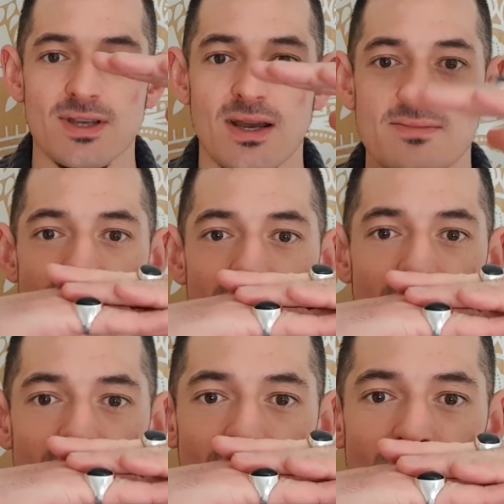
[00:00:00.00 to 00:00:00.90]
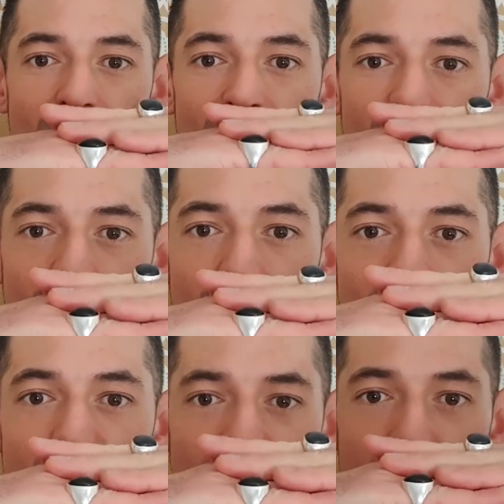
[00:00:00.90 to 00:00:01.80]
times to make sure that the
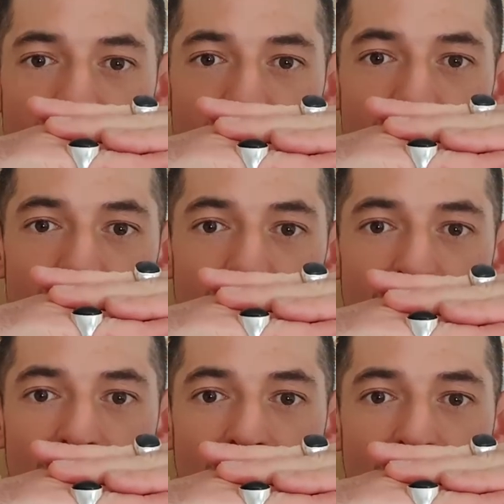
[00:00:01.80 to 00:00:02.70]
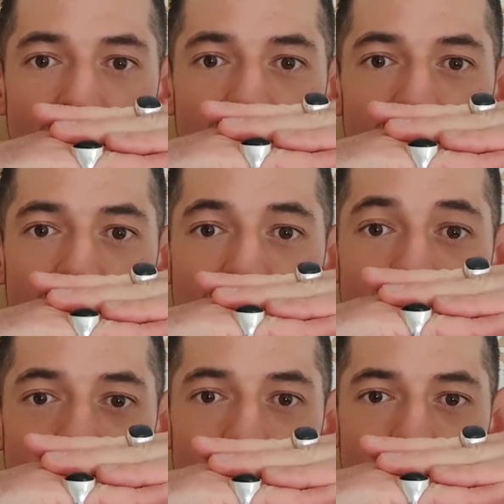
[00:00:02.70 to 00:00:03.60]
new foundation is
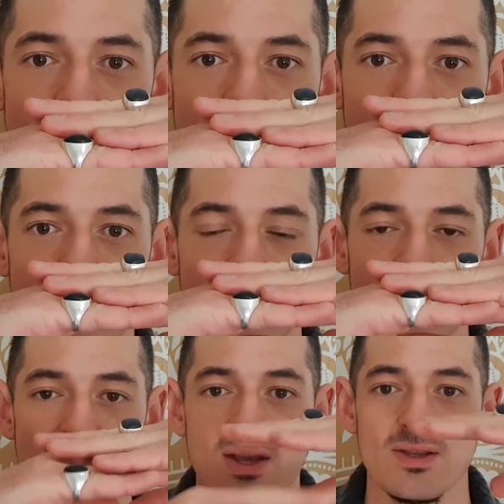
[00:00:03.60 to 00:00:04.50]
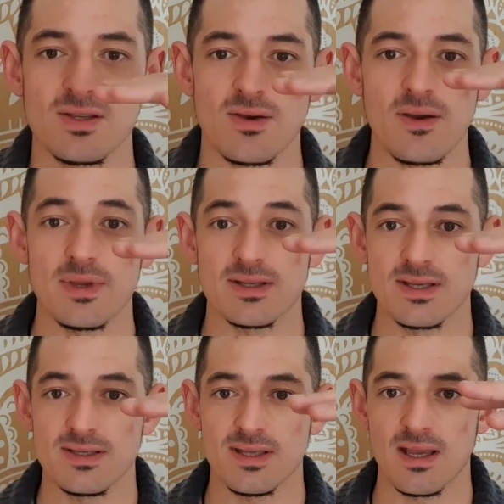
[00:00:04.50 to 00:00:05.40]
solid. So I'm
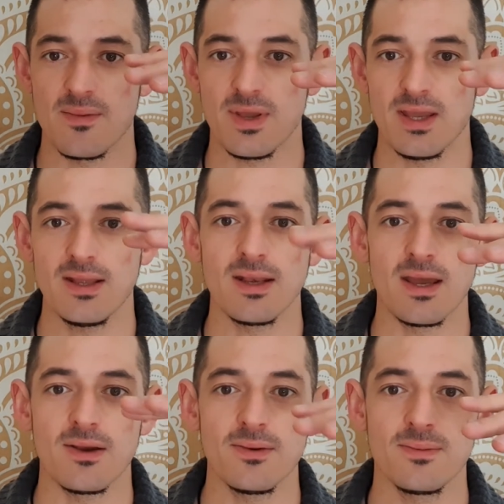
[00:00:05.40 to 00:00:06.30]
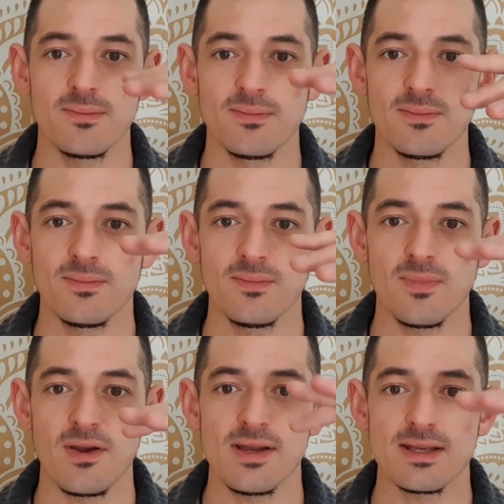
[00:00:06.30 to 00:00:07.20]
existing up here now,
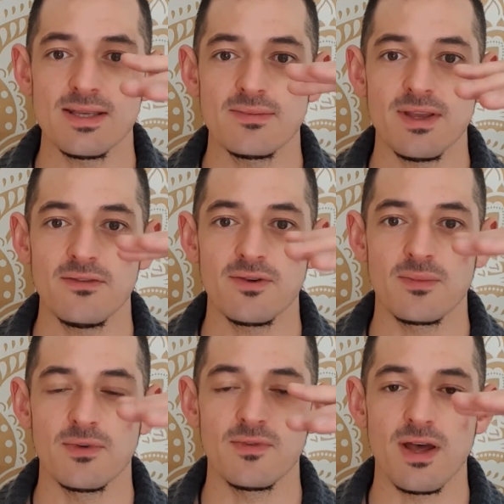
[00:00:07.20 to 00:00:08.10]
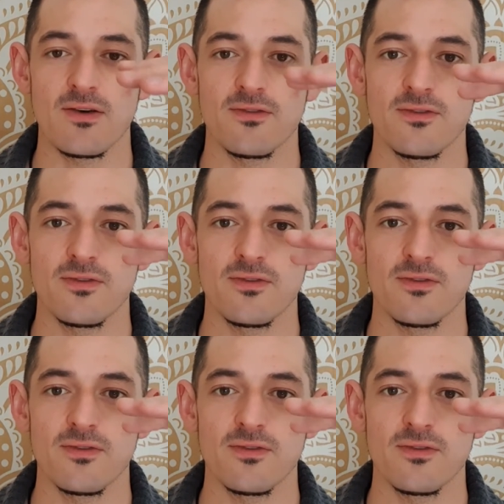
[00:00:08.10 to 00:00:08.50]
where I accept everyone with love.